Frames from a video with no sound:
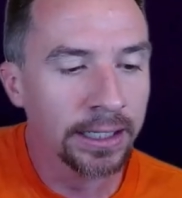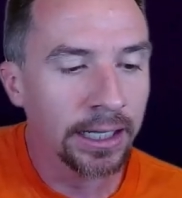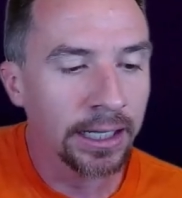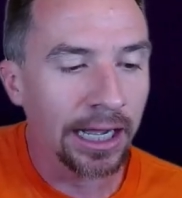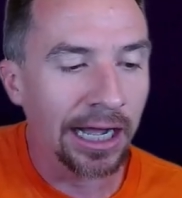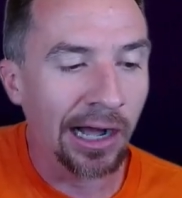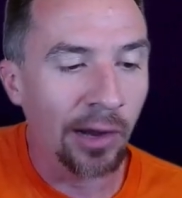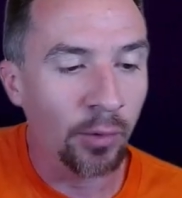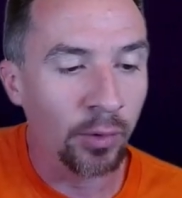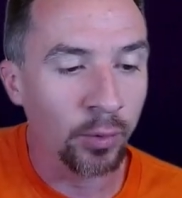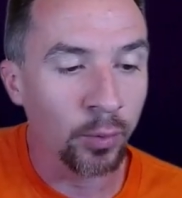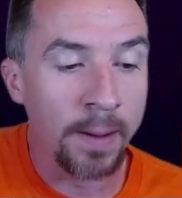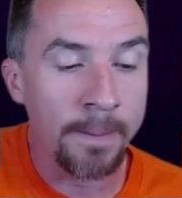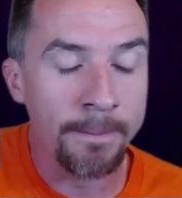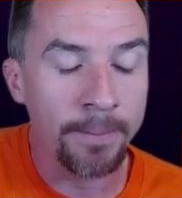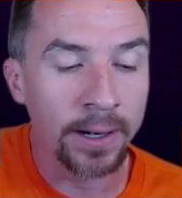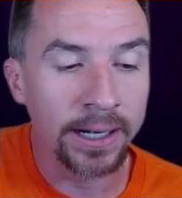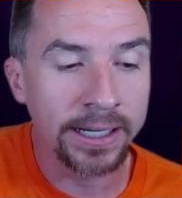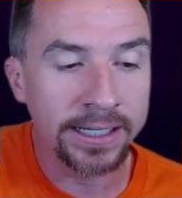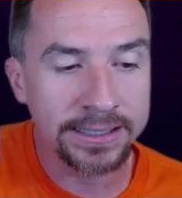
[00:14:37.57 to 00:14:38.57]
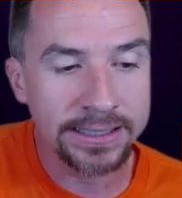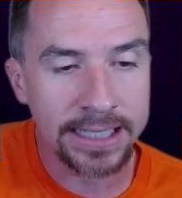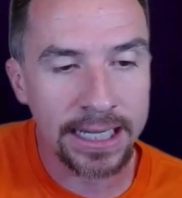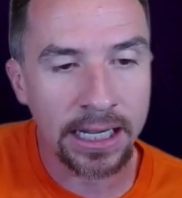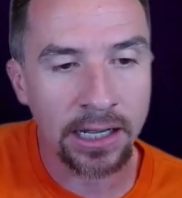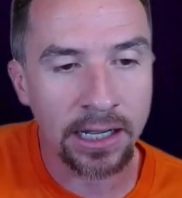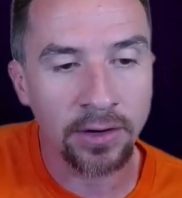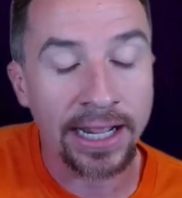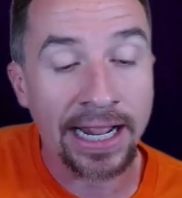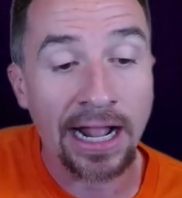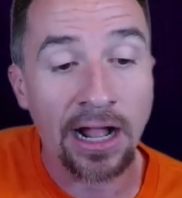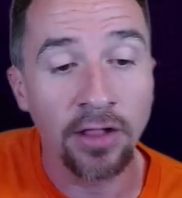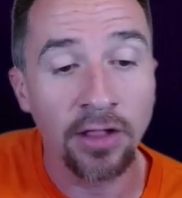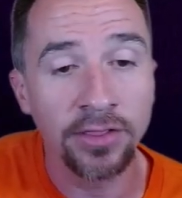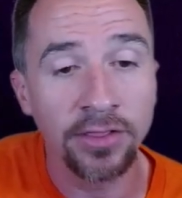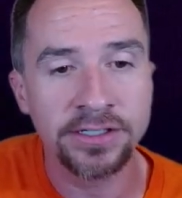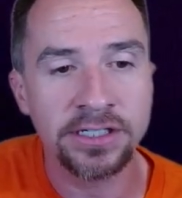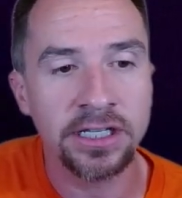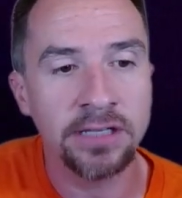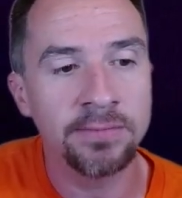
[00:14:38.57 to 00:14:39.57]
When we break down how the
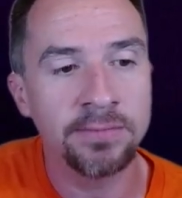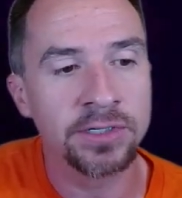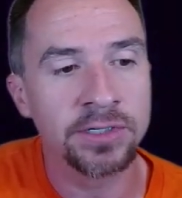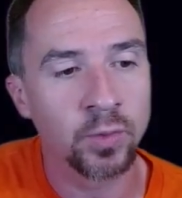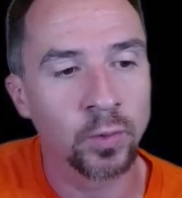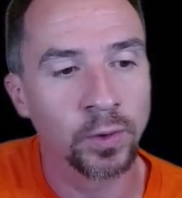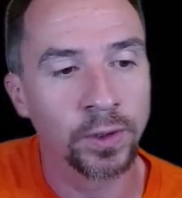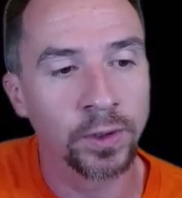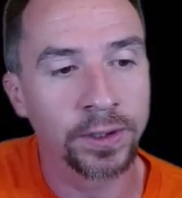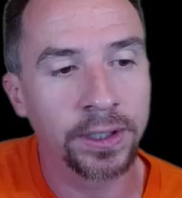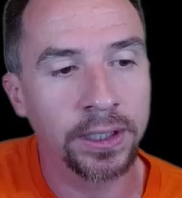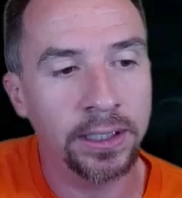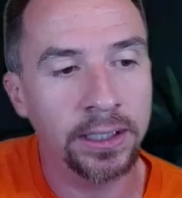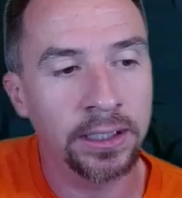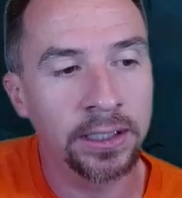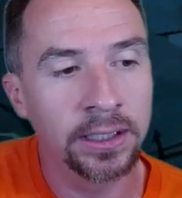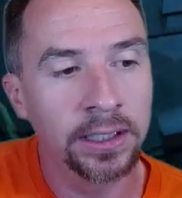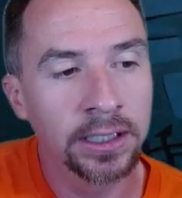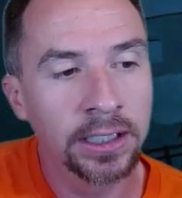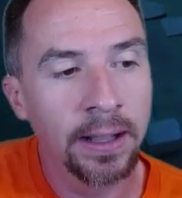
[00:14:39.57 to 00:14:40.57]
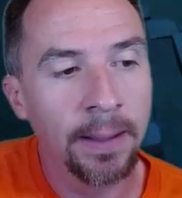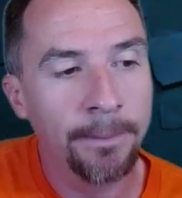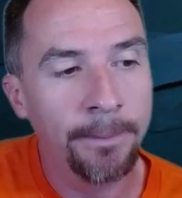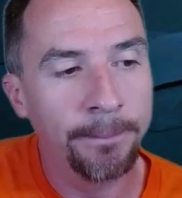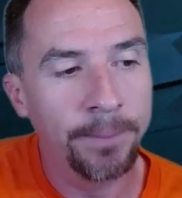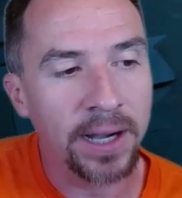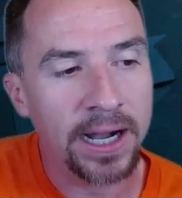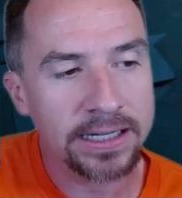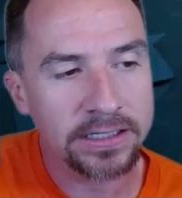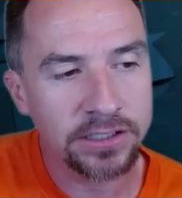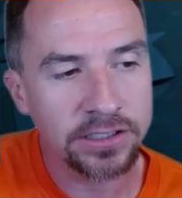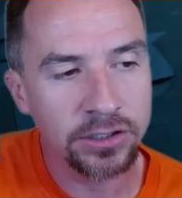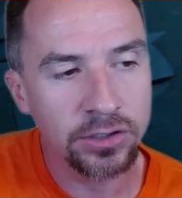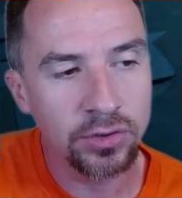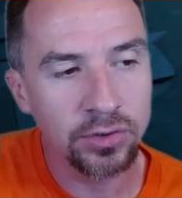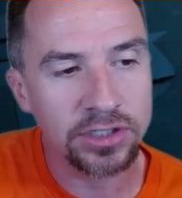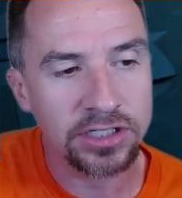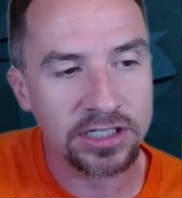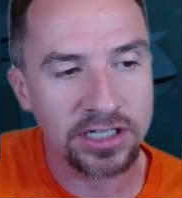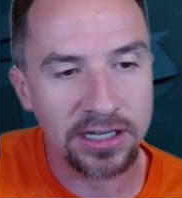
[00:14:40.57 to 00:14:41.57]
team is working,
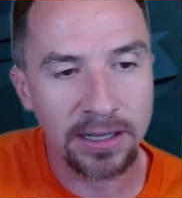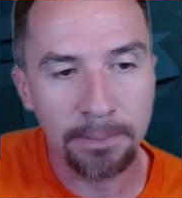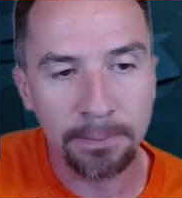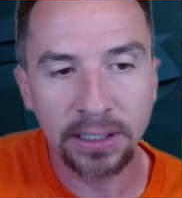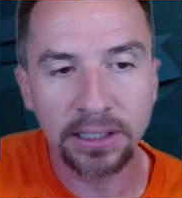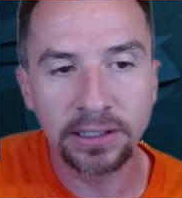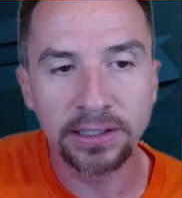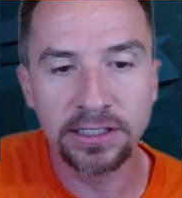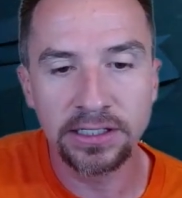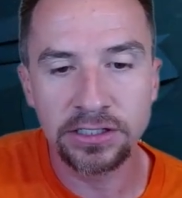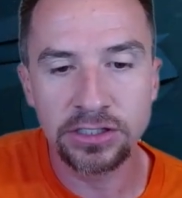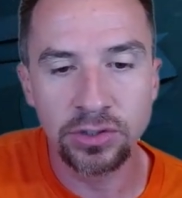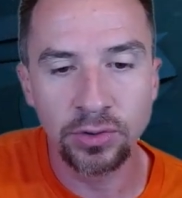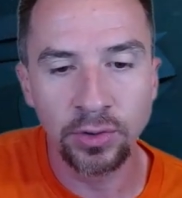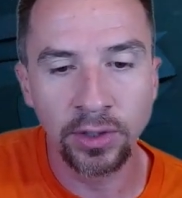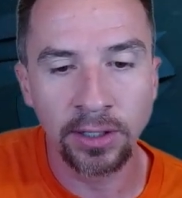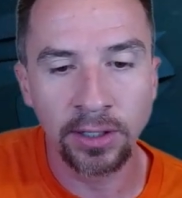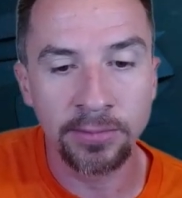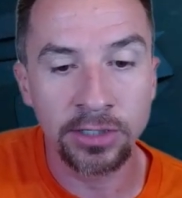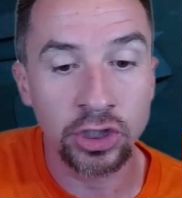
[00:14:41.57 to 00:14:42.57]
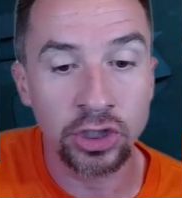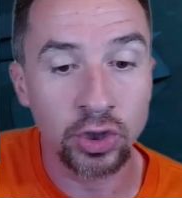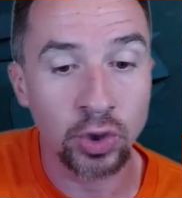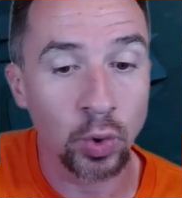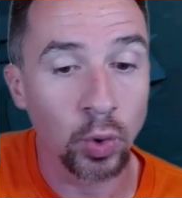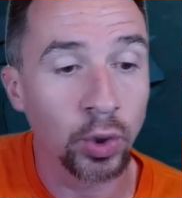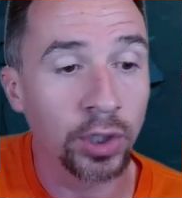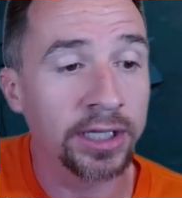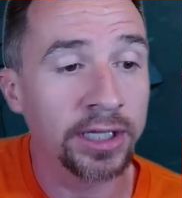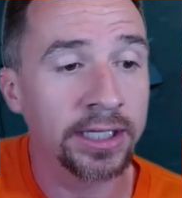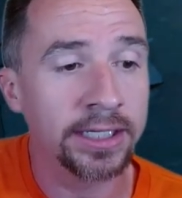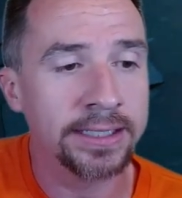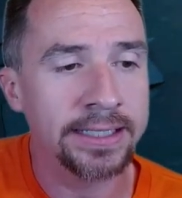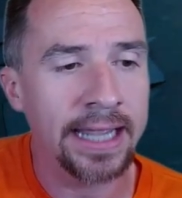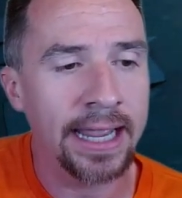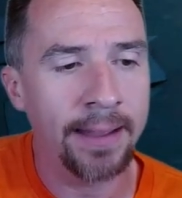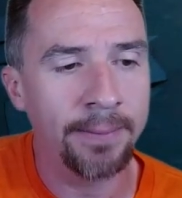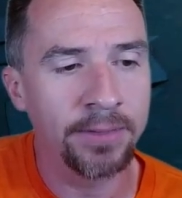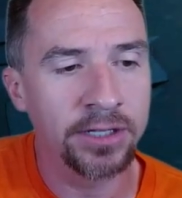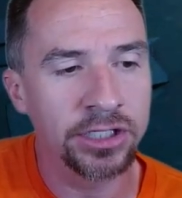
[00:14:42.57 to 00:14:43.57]
Batu typically is doing a majority of the
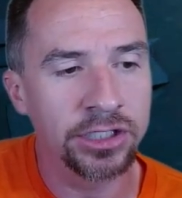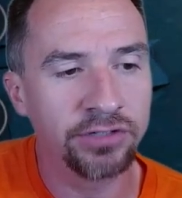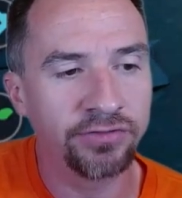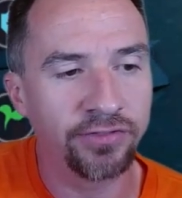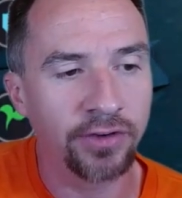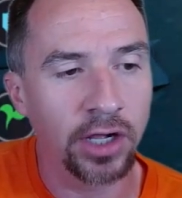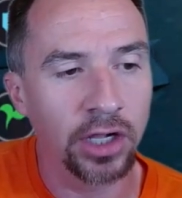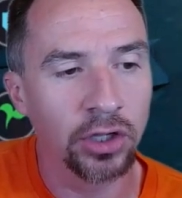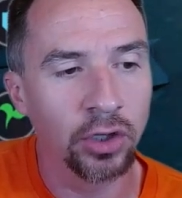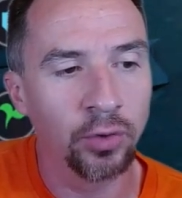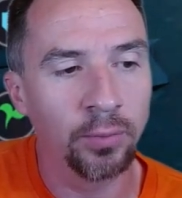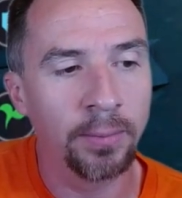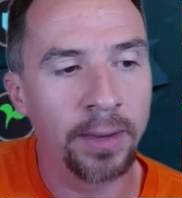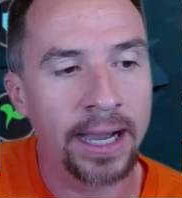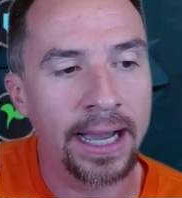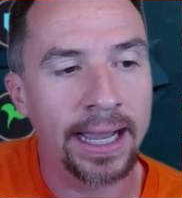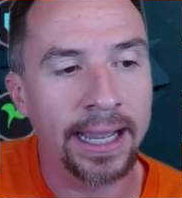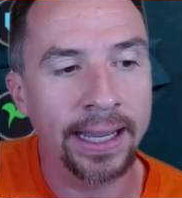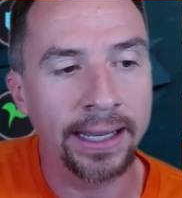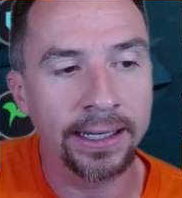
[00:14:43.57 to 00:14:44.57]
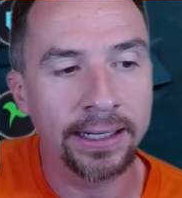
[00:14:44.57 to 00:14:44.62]
damage, followed by